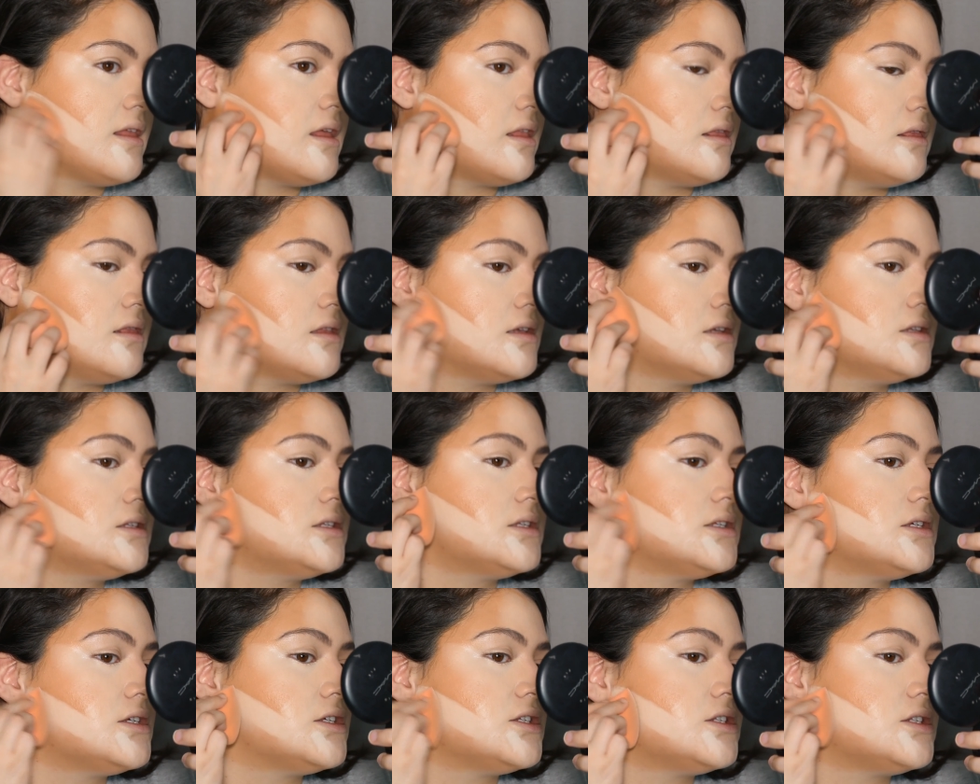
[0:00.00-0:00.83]
that
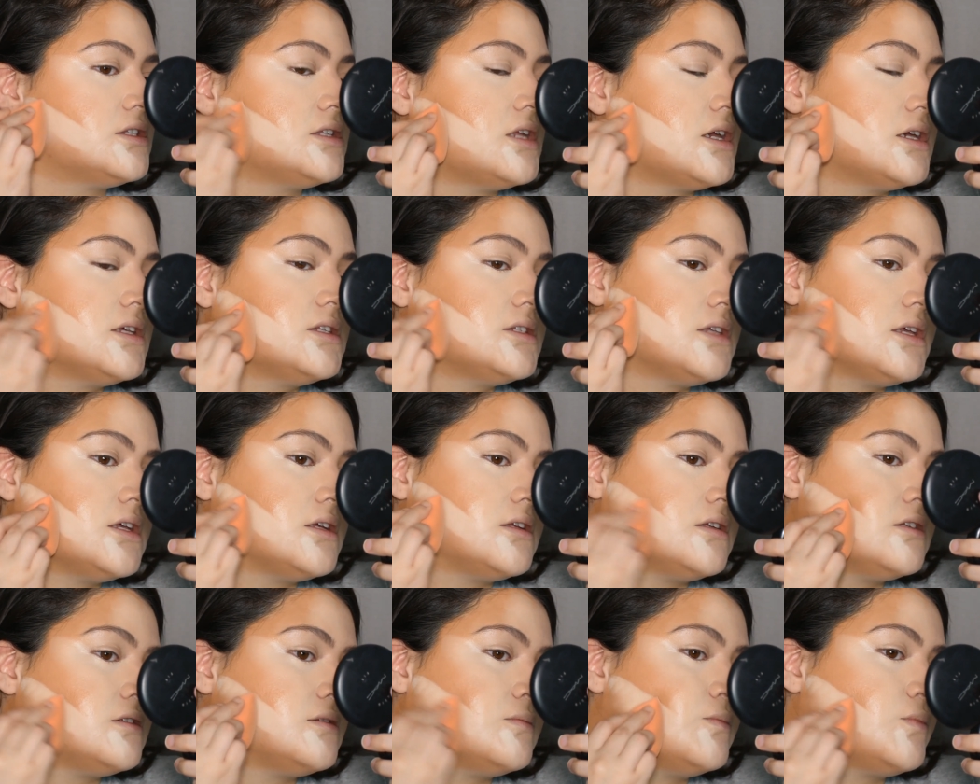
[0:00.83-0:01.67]
this is nice
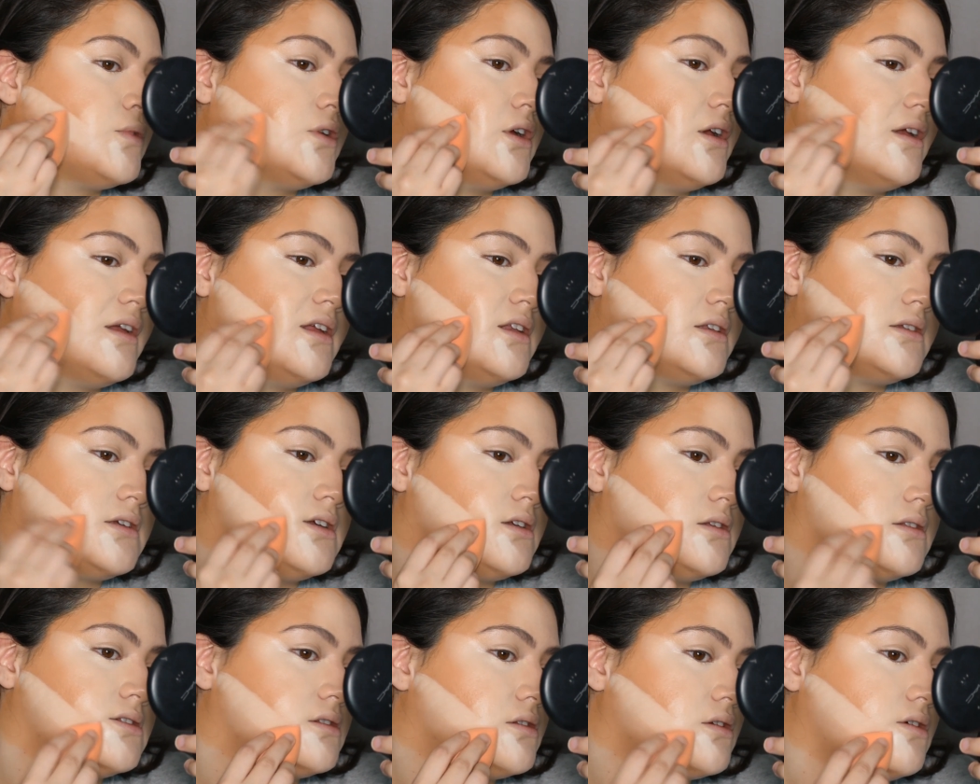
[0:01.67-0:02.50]
and bright
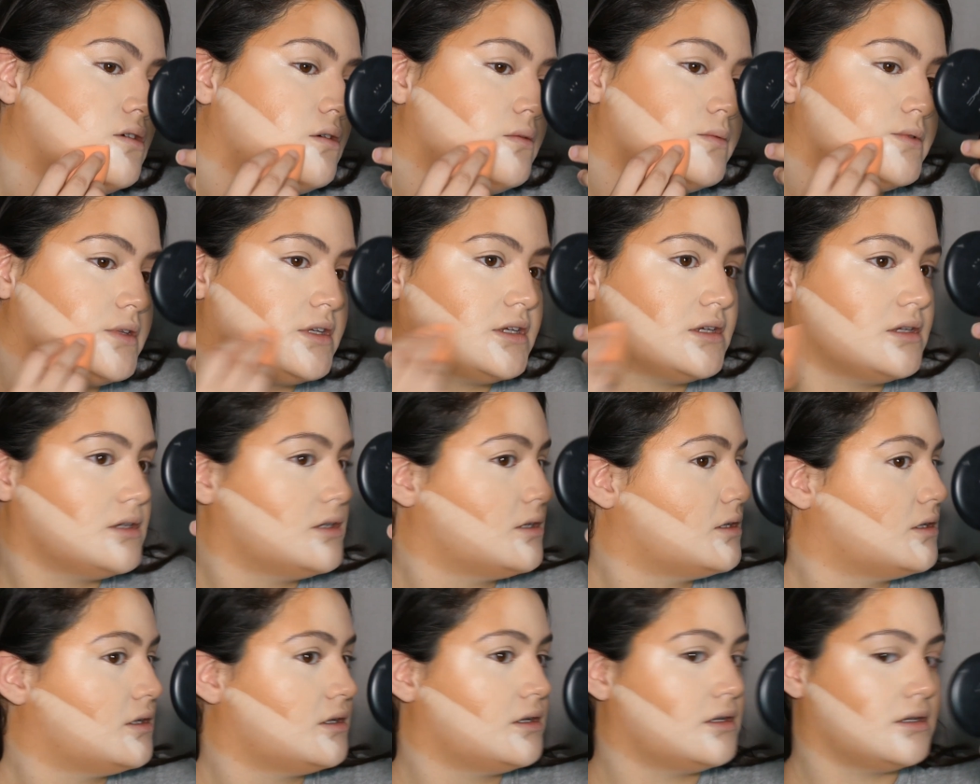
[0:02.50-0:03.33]
and
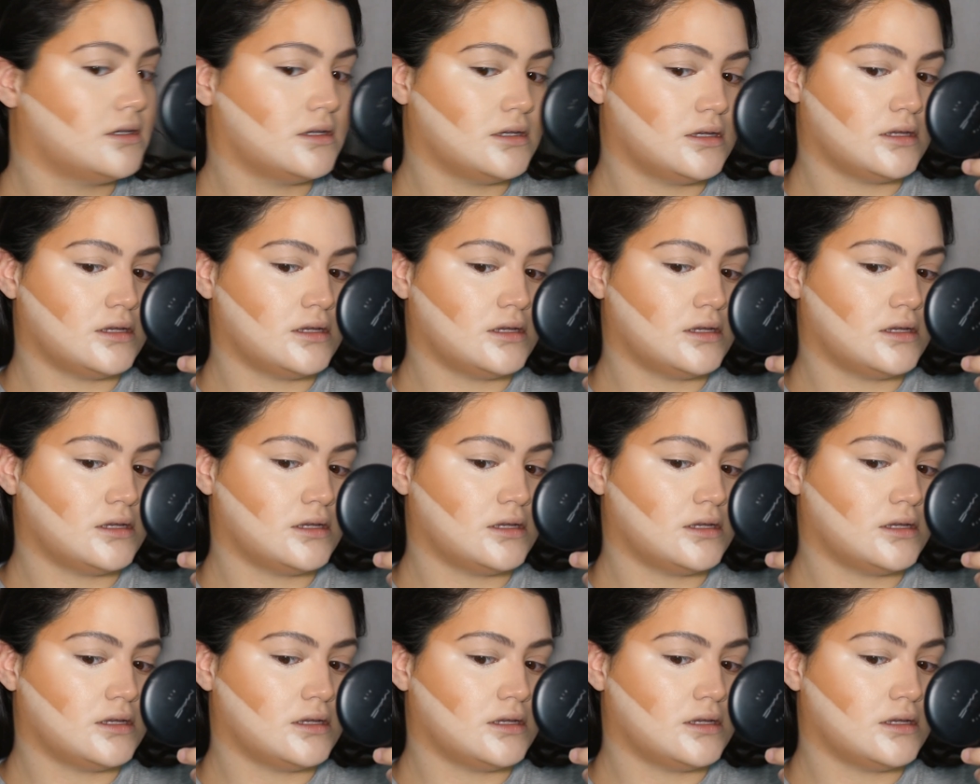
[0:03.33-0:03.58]
sculpted.